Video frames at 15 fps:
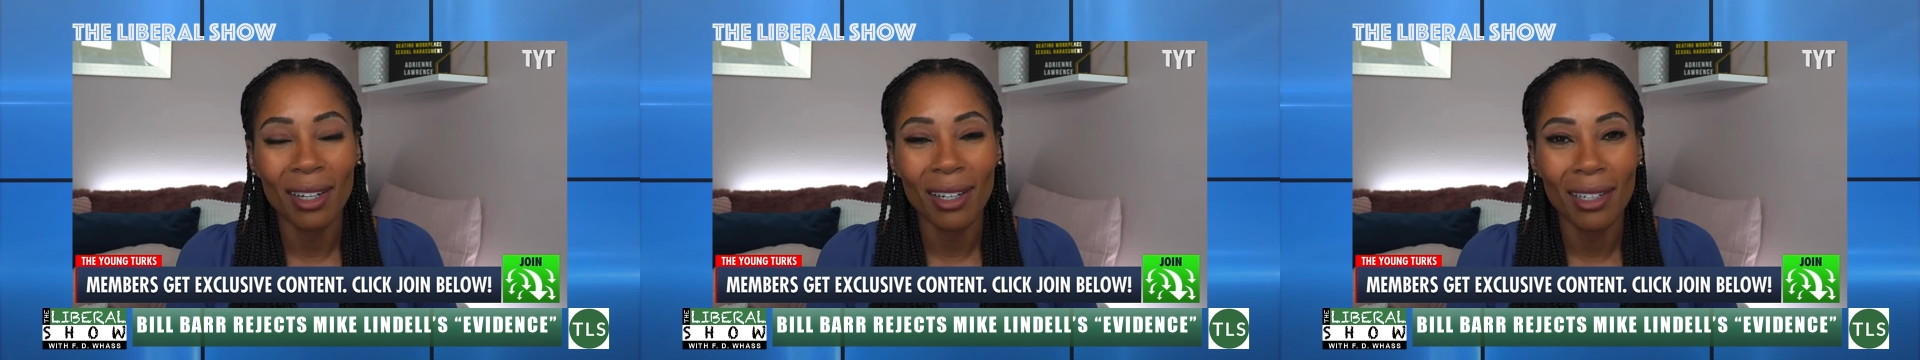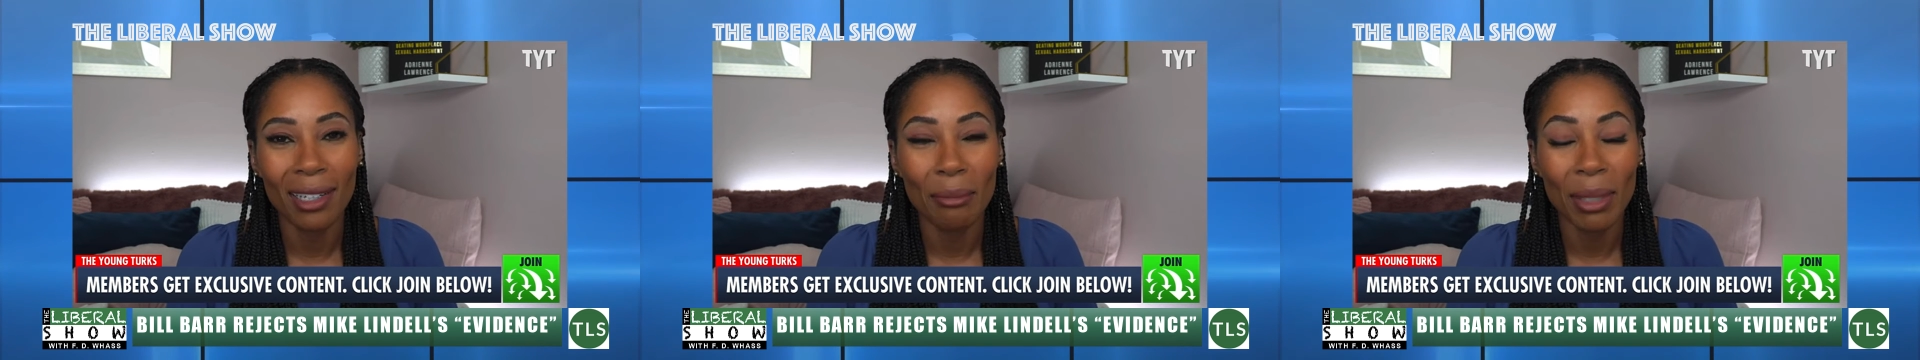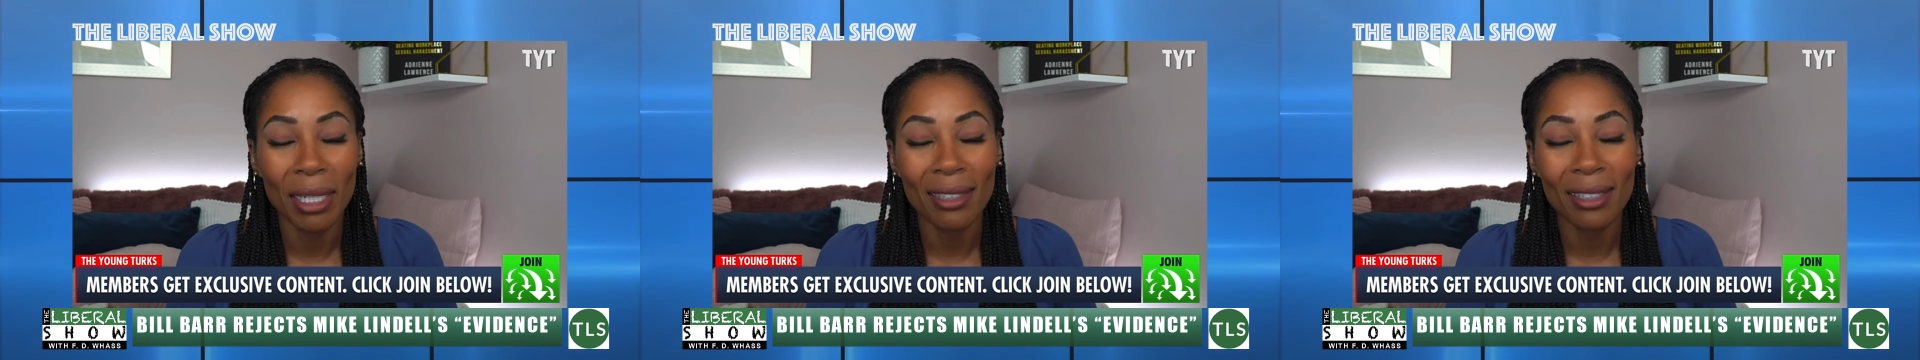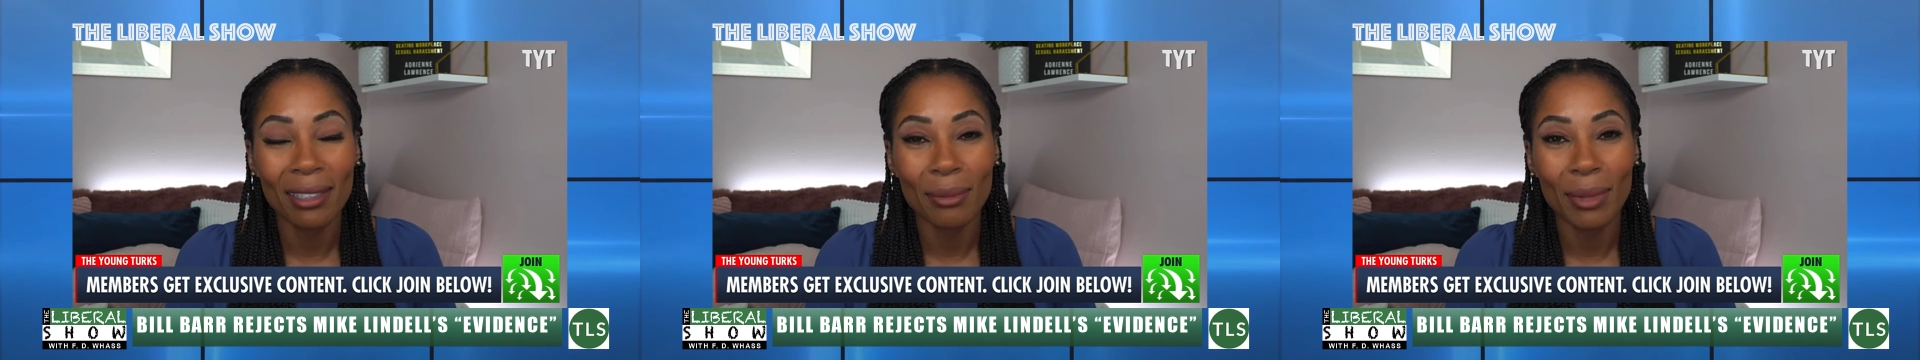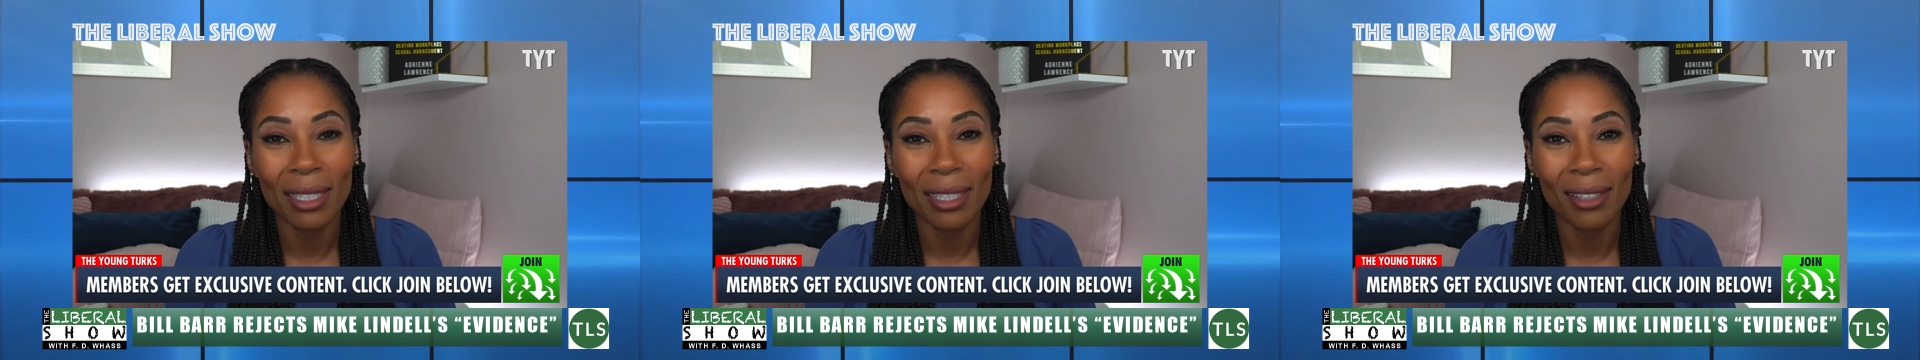embarrass
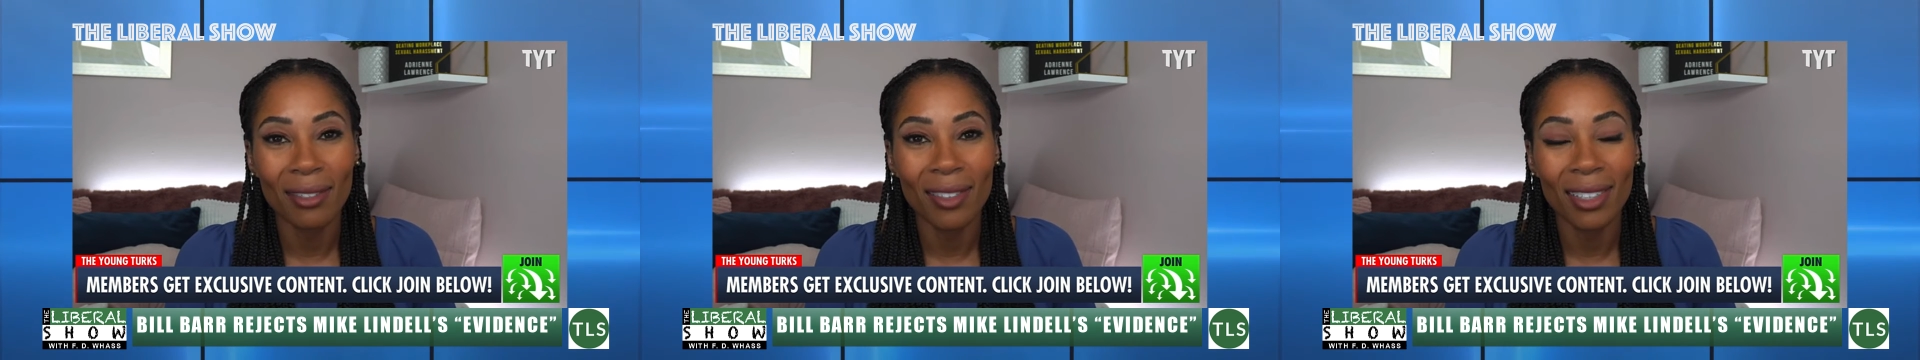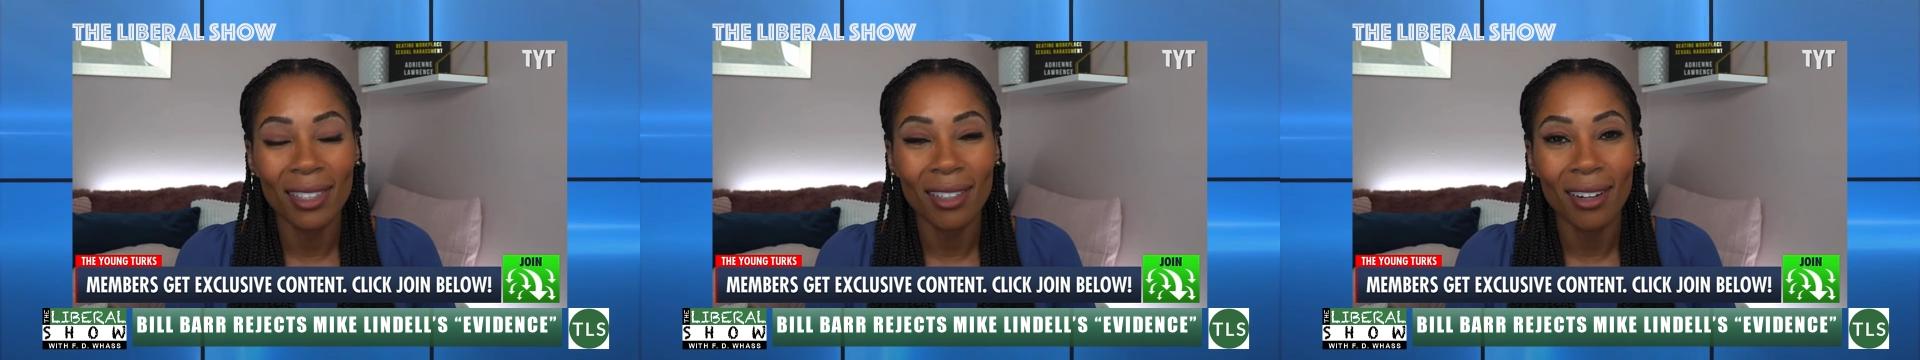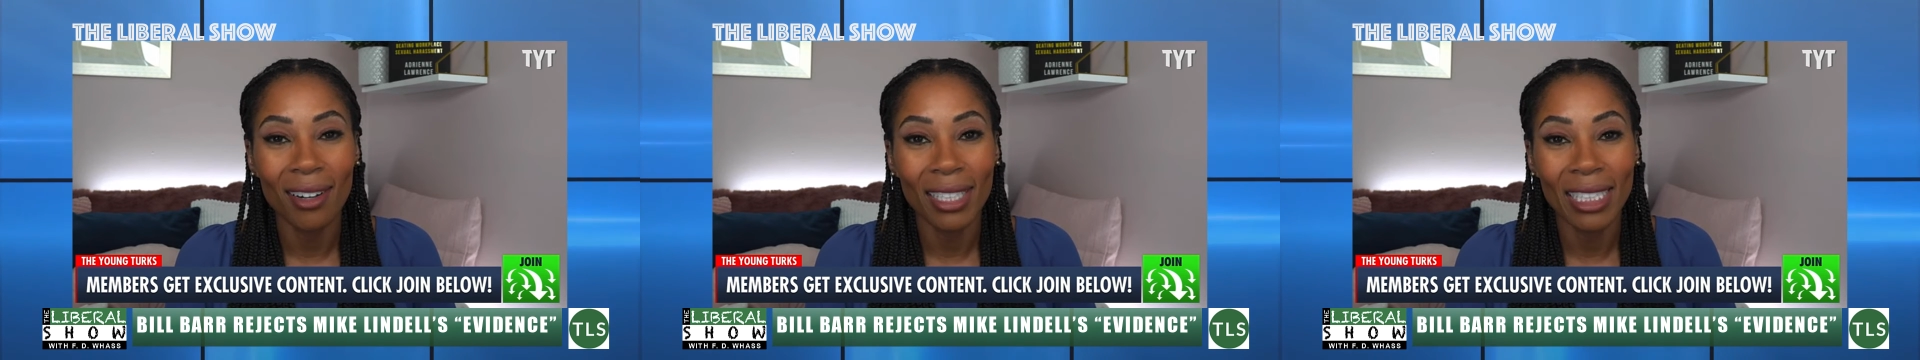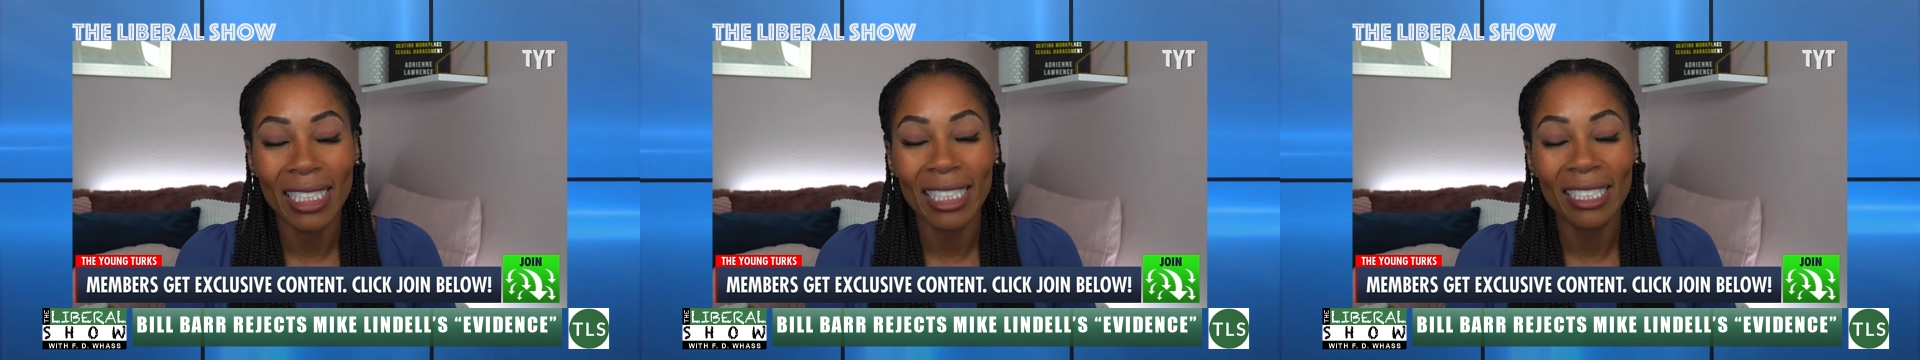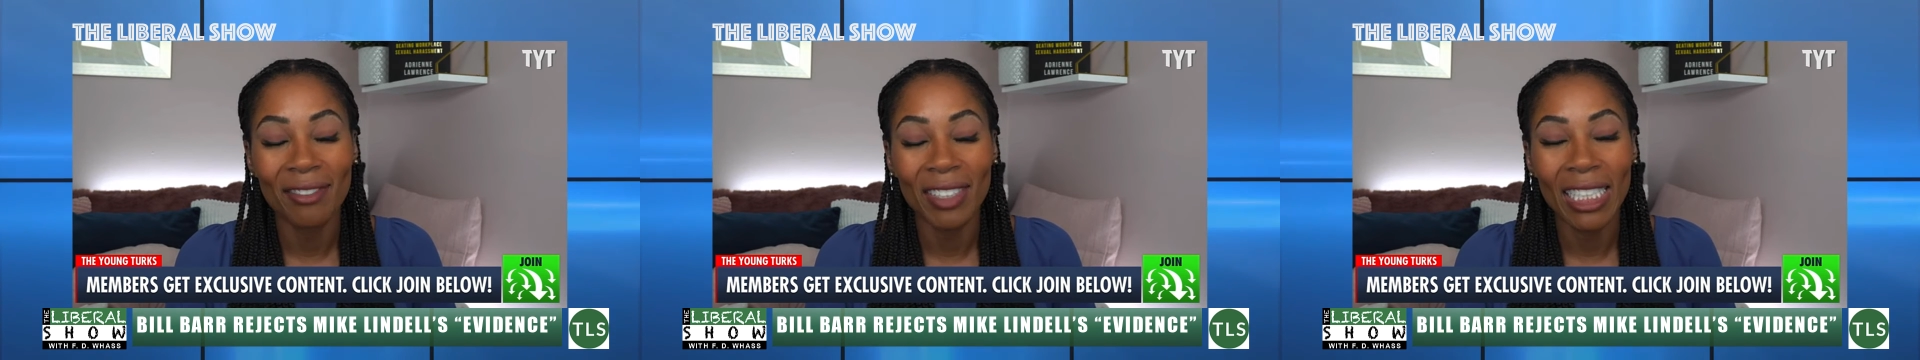themselves on
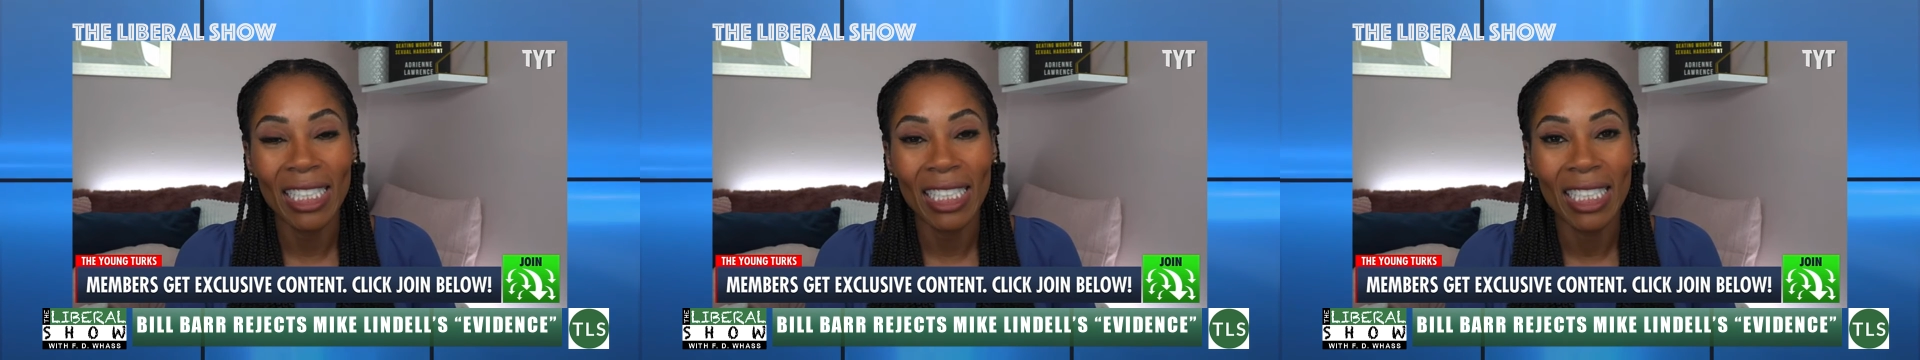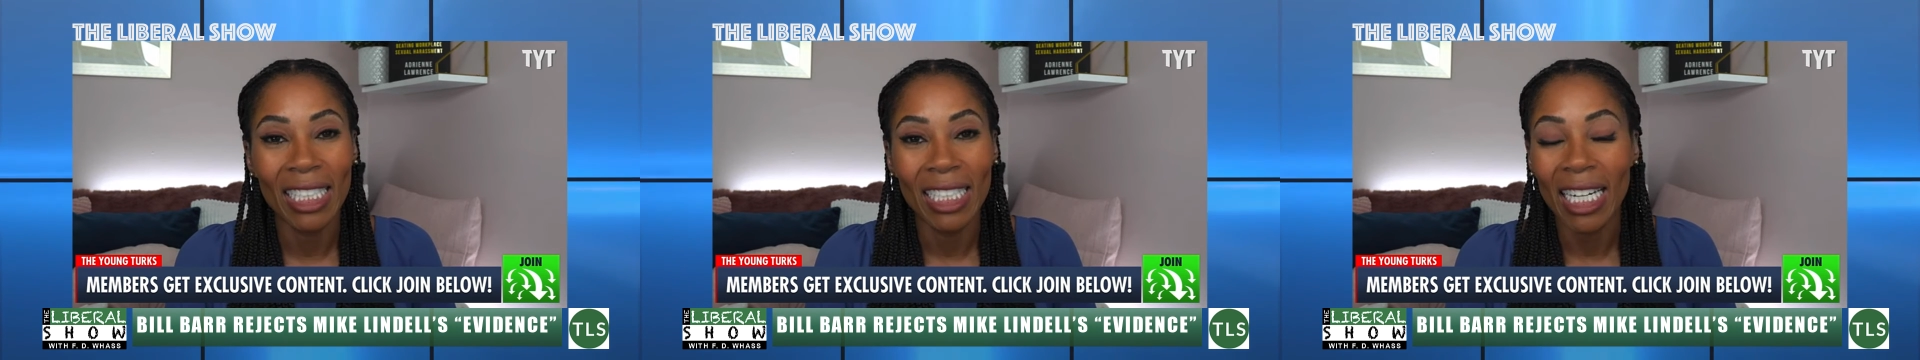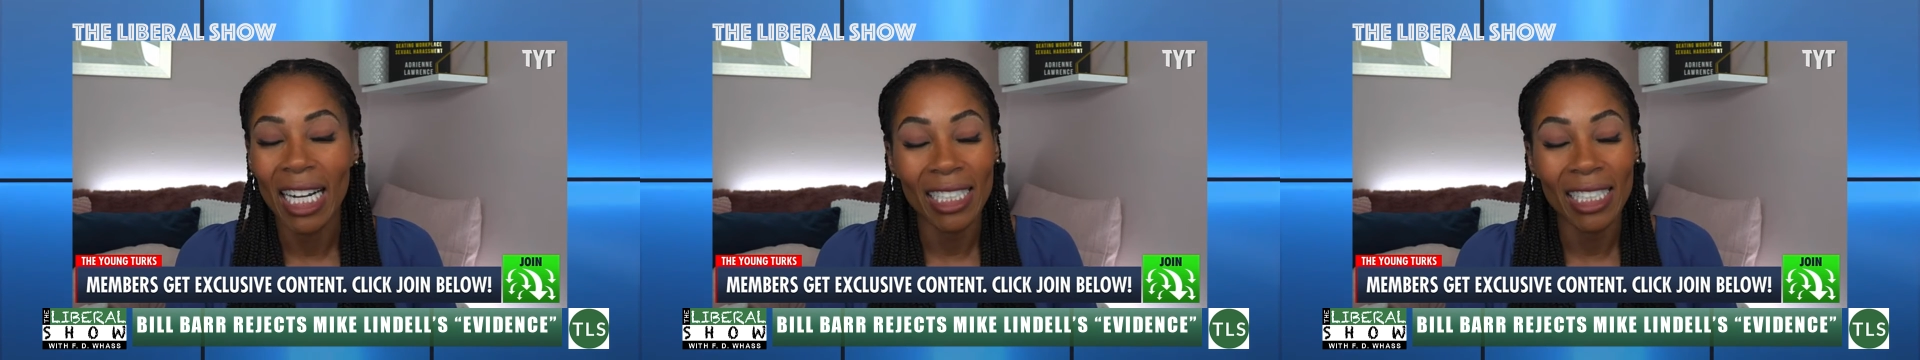TV.